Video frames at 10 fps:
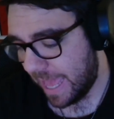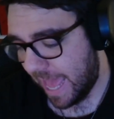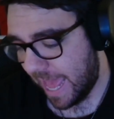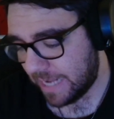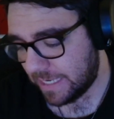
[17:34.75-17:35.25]

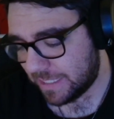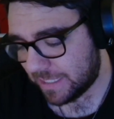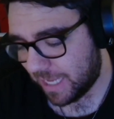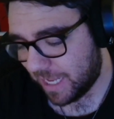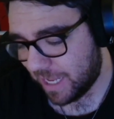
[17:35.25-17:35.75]
and
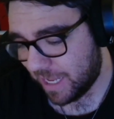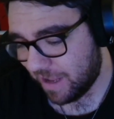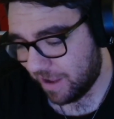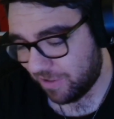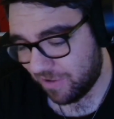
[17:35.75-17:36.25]

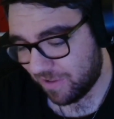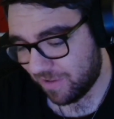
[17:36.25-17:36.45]
I just